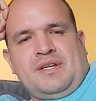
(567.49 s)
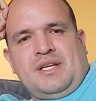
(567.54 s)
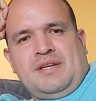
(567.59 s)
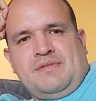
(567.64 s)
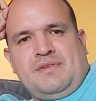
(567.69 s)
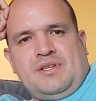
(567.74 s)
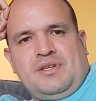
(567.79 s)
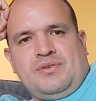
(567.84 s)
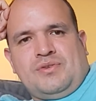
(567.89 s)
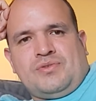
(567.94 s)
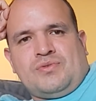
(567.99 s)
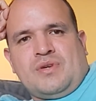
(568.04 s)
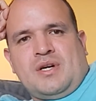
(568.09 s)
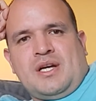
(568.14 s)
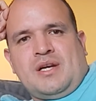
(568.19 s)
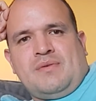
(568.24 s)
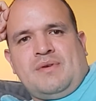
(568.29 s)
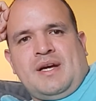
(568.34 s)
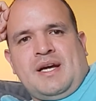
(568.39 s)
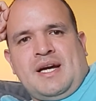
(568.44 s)
Even though
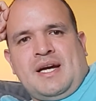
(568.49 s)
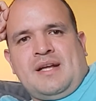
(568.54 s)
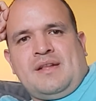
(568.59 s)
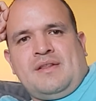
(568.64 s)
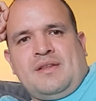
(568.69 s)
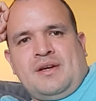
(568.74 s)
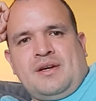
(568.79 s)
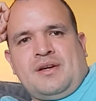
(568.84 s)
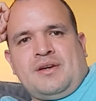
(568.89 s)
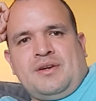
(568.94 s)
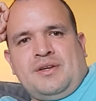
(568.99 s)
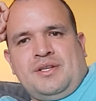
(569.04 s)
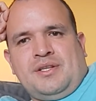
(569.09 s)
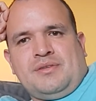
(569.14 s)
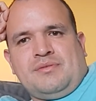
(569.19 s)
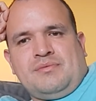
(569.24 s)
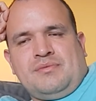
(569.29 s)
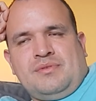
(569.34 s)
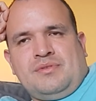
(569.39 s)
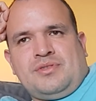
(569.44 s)
Toronto had their,
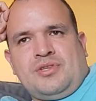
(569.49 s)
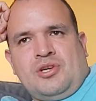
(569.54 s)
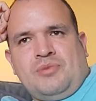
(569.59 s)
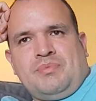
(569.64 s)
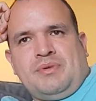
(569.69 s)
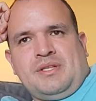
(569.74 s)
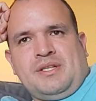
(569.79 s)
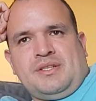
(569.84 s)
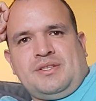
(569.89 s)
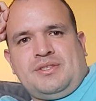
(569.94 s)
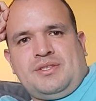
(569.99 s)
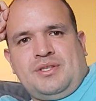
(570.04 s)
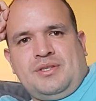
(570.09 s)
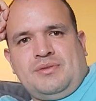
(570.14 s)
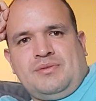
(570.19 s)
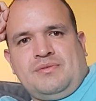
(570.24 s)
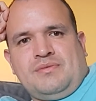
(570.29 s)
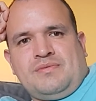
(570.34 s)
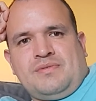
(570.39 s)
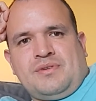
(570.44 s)
turbulence
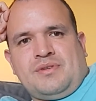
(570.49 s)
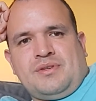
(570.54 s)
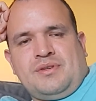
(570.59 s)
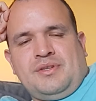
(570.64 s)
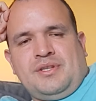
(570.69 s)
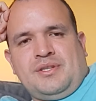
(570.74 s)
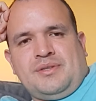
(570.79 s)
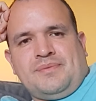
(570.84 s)
too for,